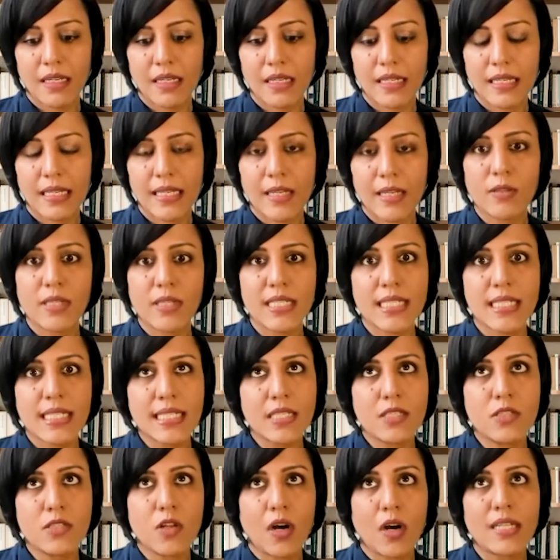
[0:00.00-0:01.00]
Now, this
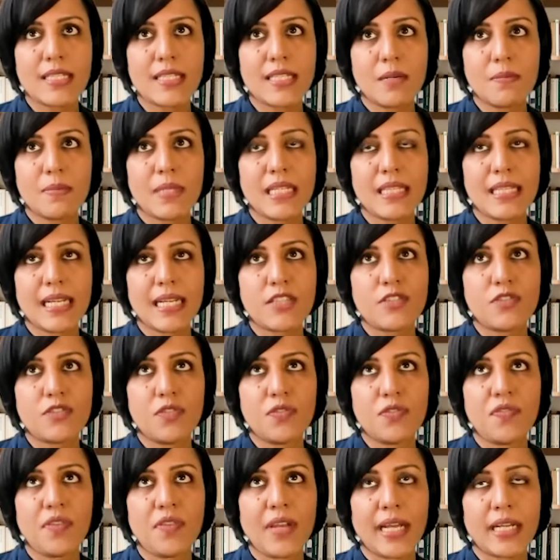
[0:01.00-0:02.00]
is not something that's
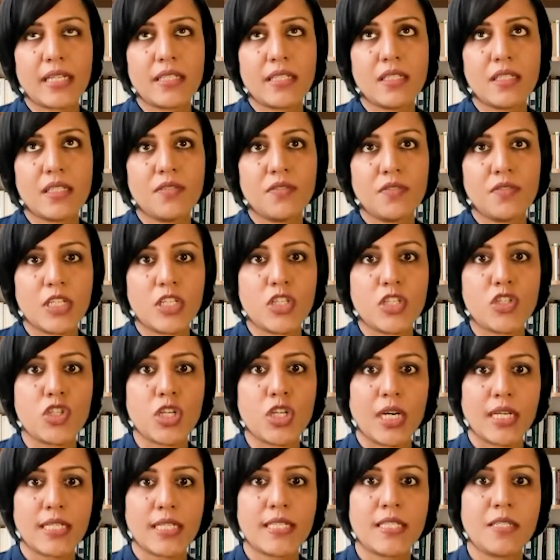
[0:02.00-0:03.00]
reflective
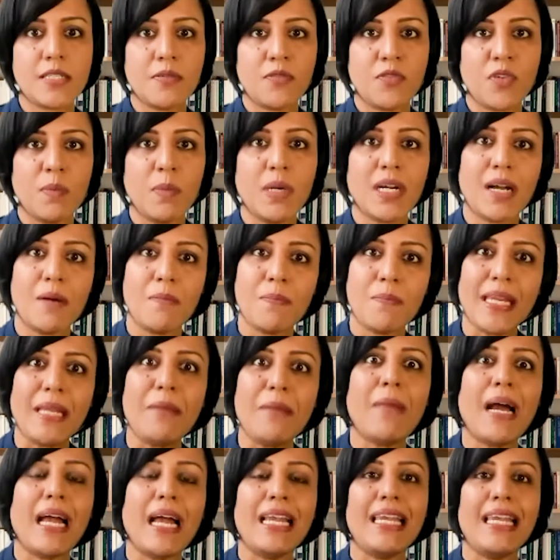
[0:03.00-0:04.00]
just from a company
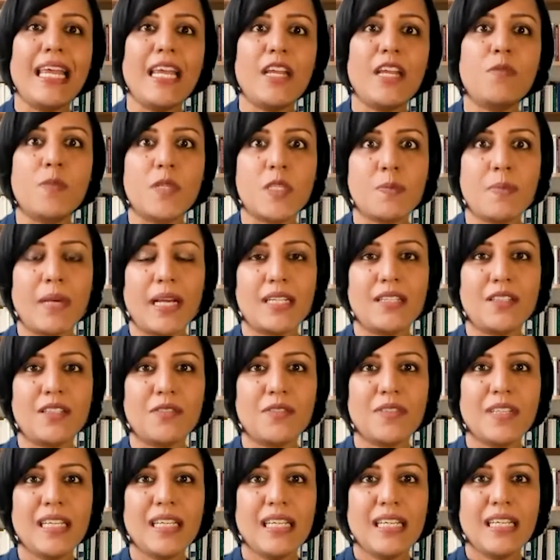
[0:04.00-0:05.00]
mandate
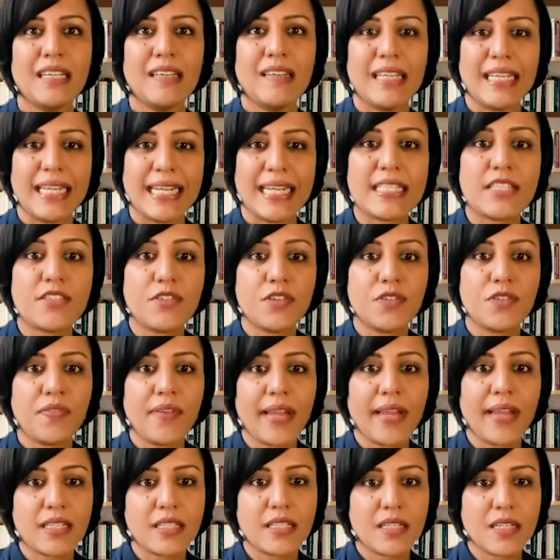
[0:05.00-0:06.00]
perspective. It's
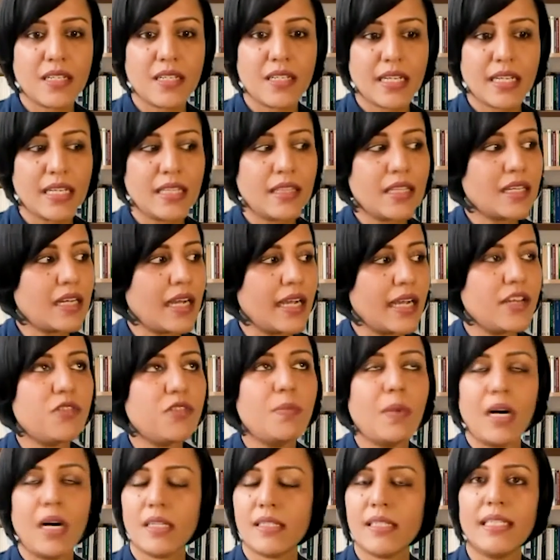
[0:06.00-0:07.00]
reflected in the kind of
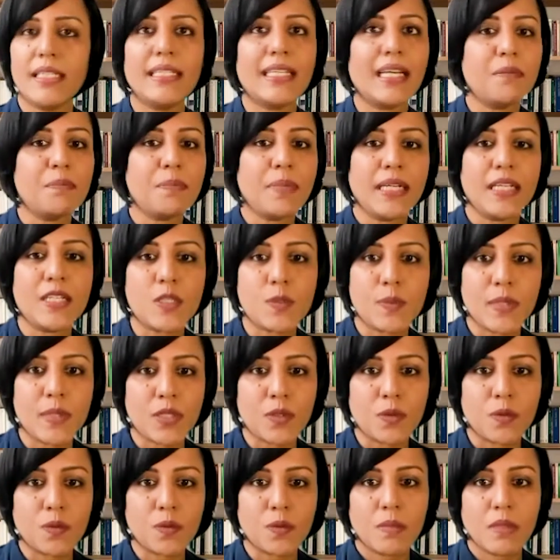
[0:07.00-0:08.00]
marketing campaigns we
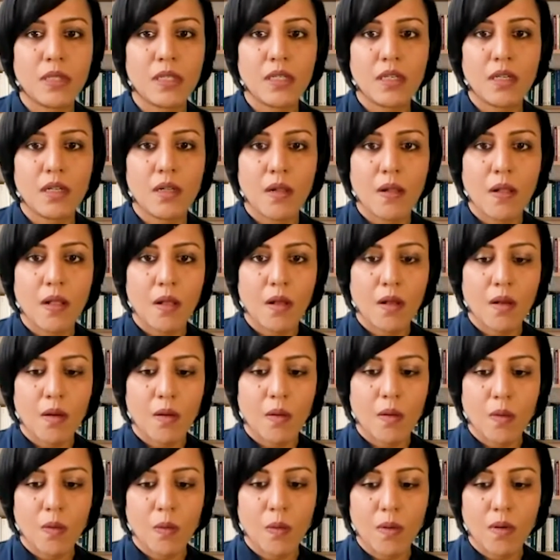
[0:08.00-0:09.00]
do.
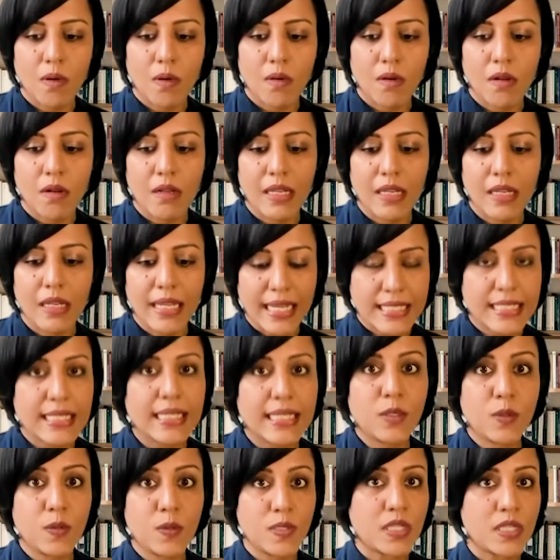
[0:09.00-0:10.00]

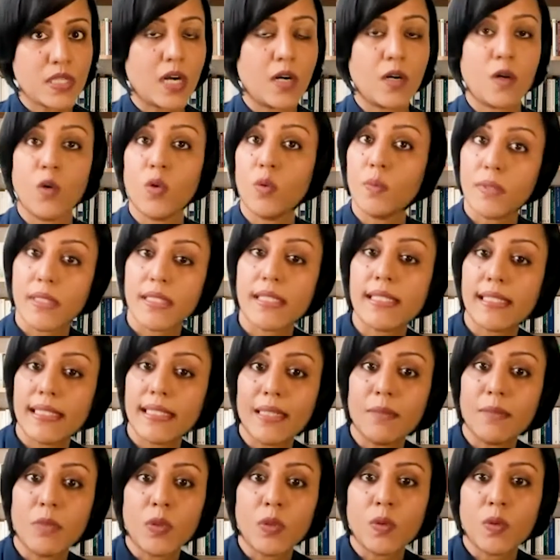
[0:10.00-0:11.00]
Leslie, who is our global
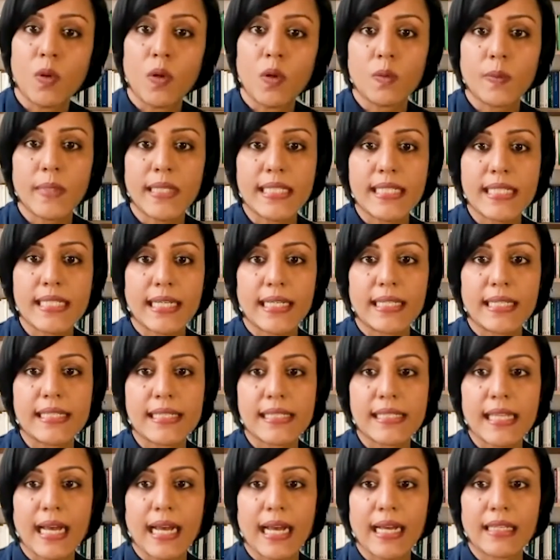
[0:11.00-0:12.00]
CMO, always
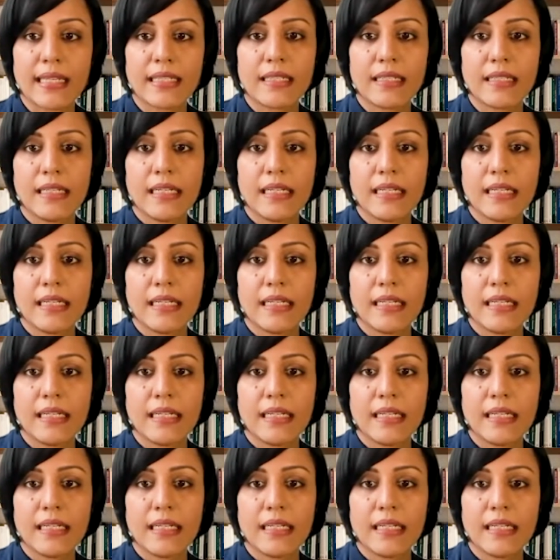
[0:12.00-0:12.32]
says that